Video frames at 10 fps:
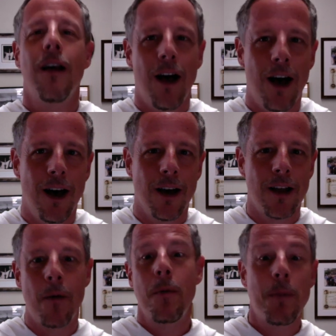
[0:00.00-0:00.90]
A
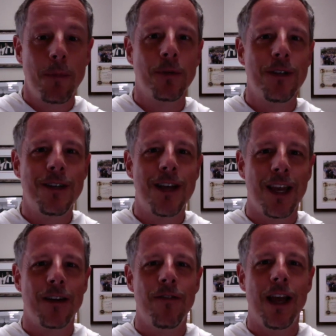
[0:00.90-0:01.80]
couple people did take
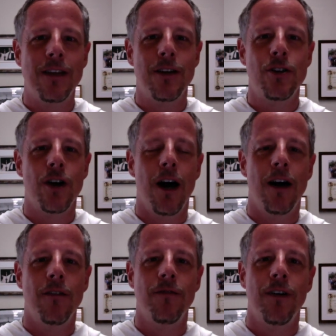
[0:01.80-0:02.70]
advantage
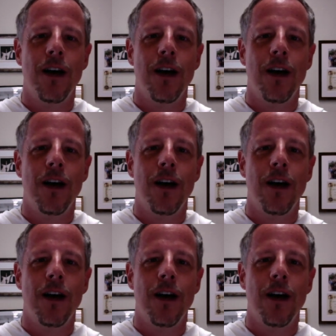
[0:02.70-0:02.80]
of